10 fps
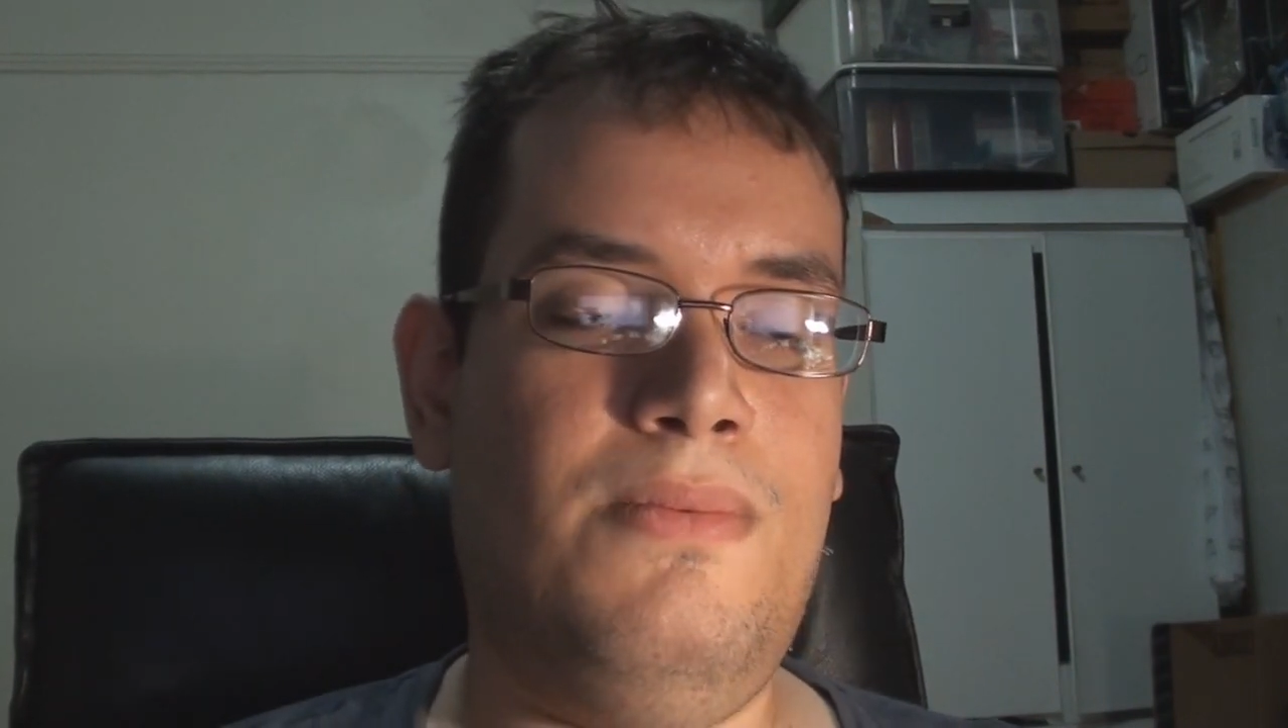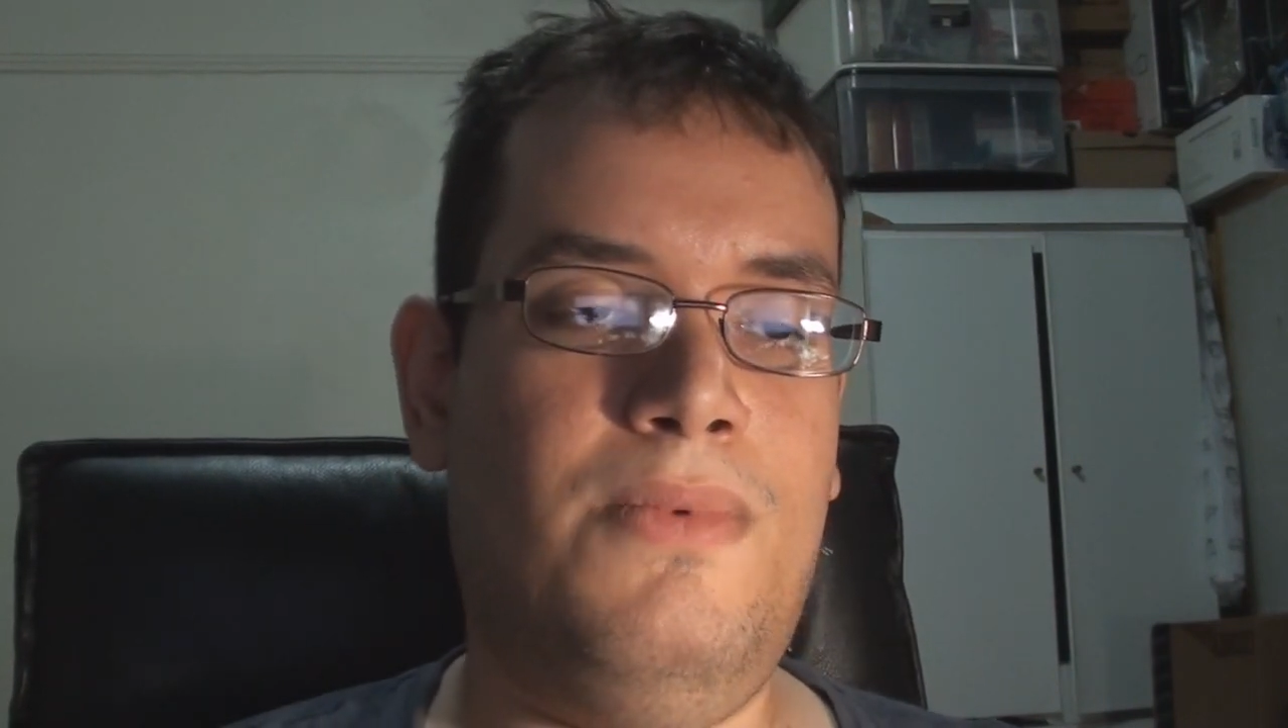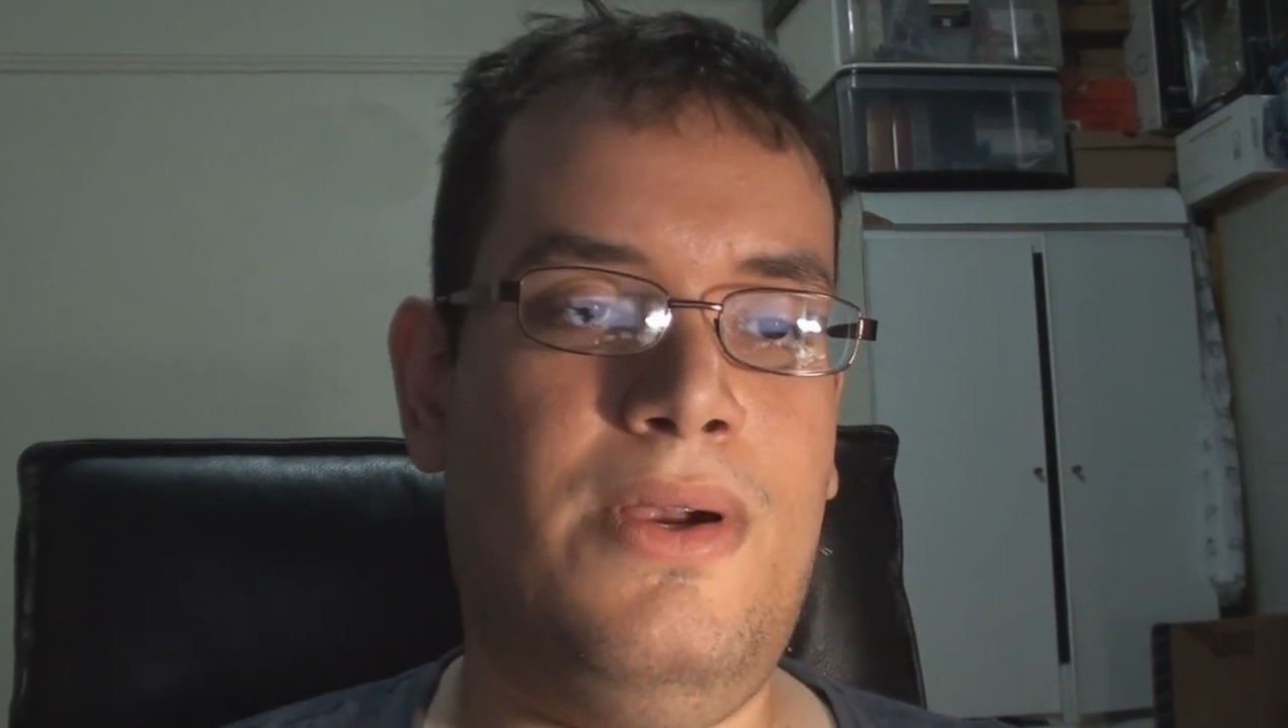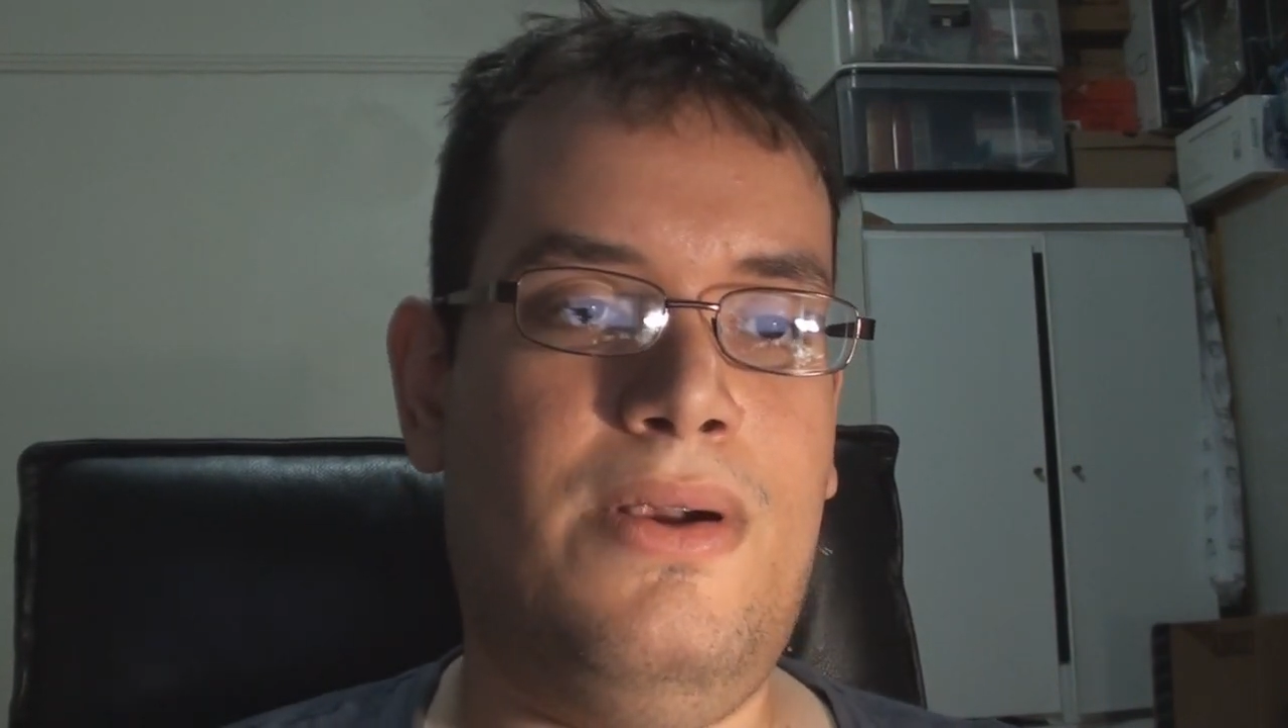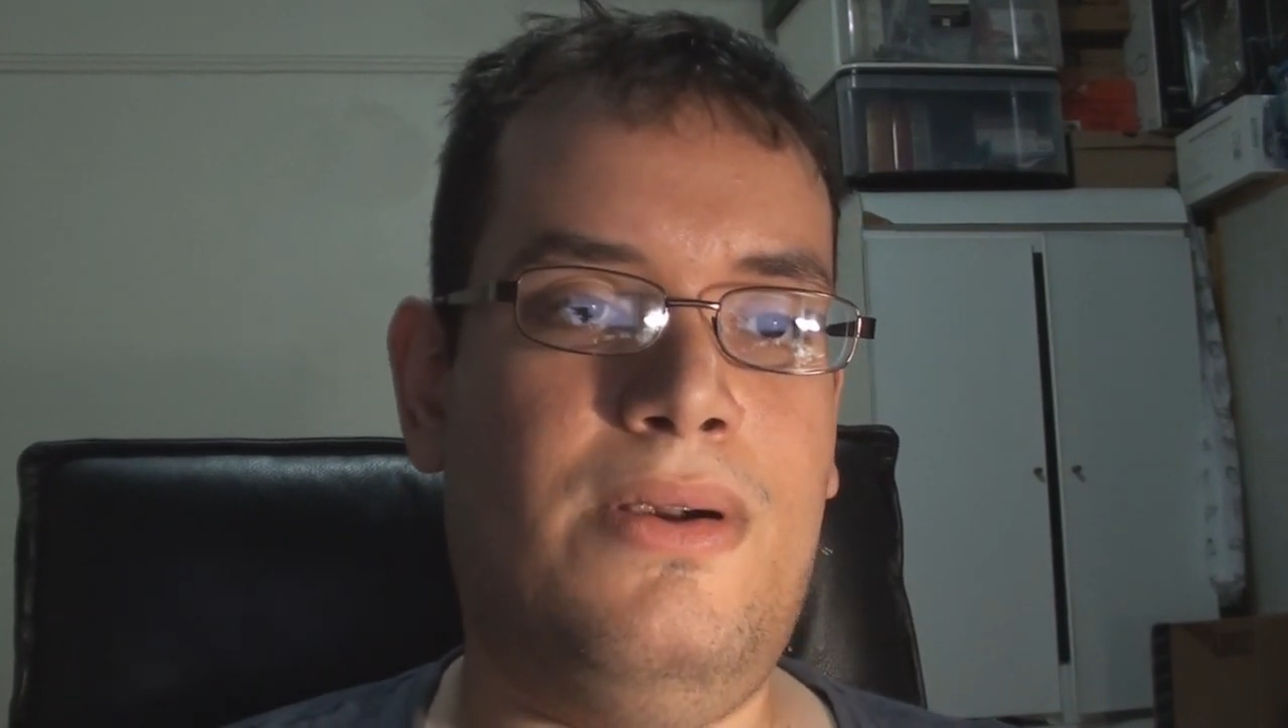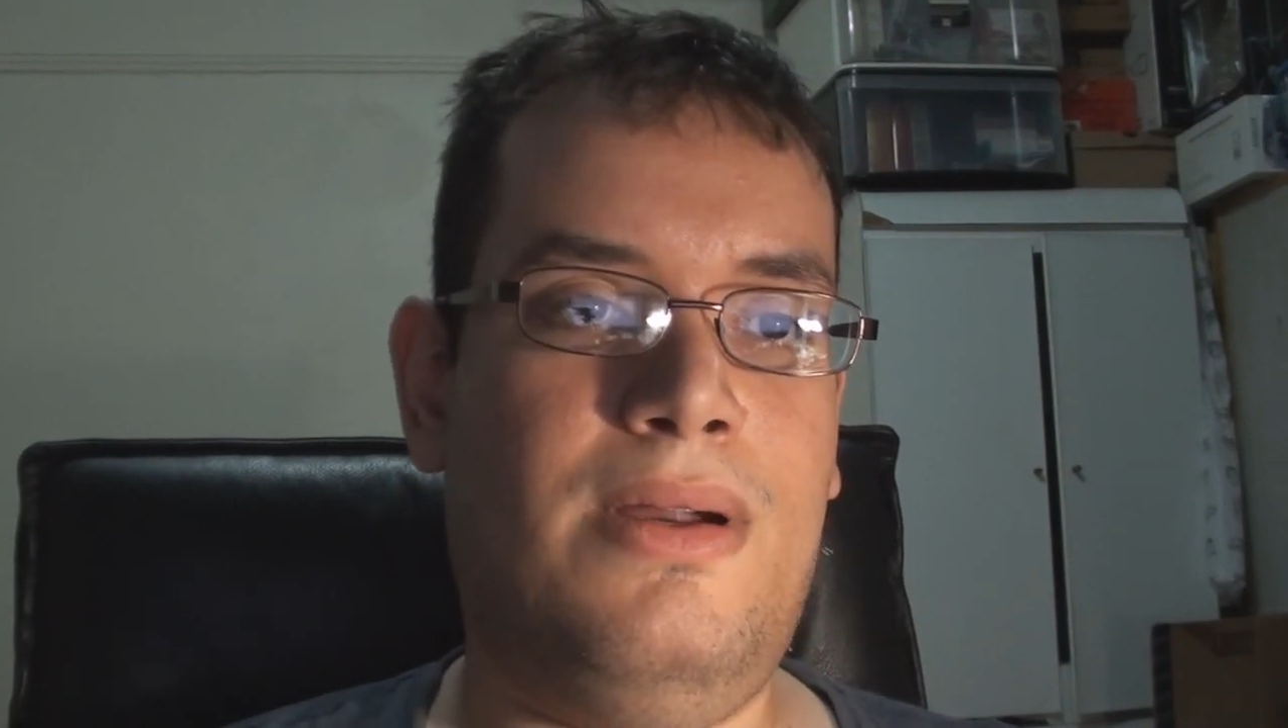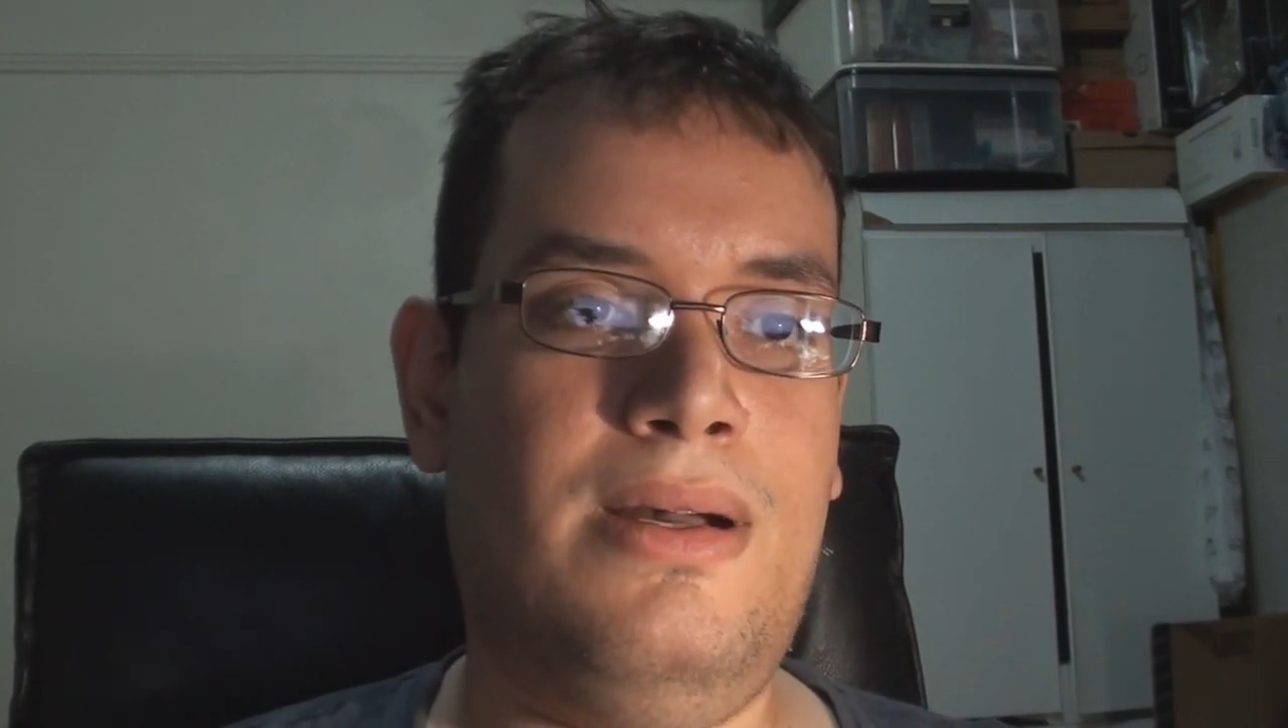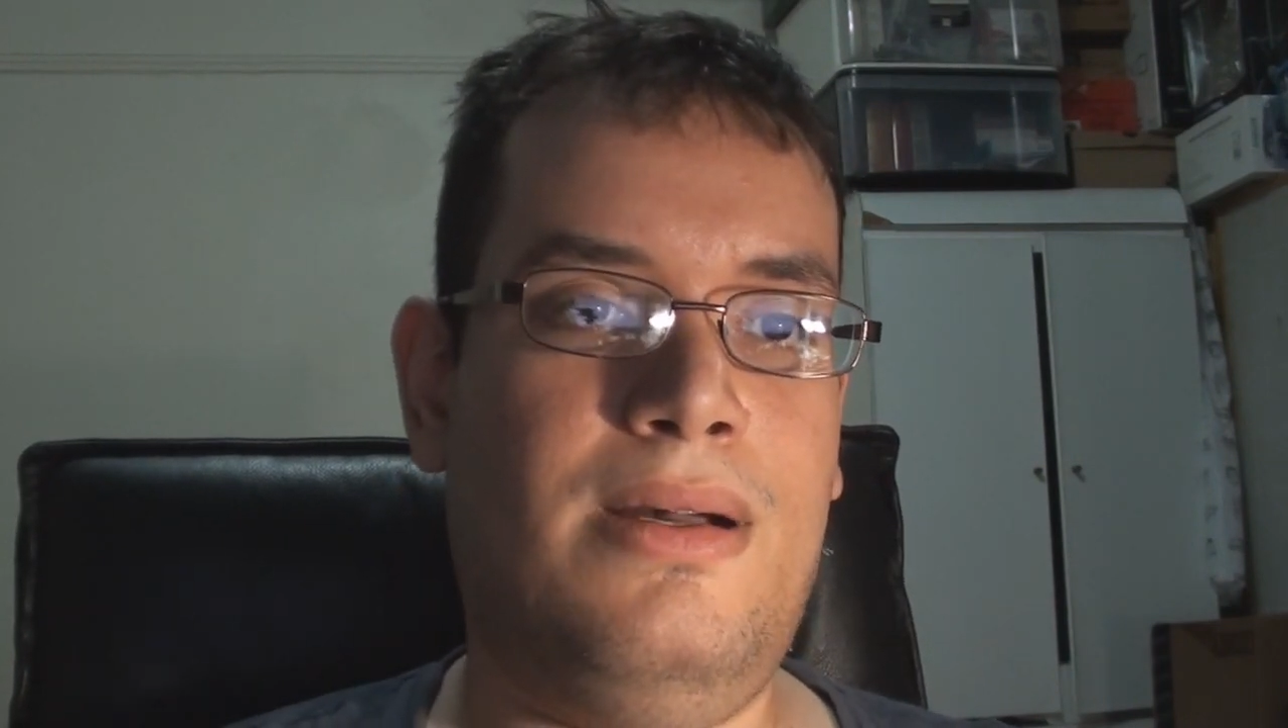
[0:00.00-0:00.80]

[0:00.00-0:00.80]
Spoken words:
where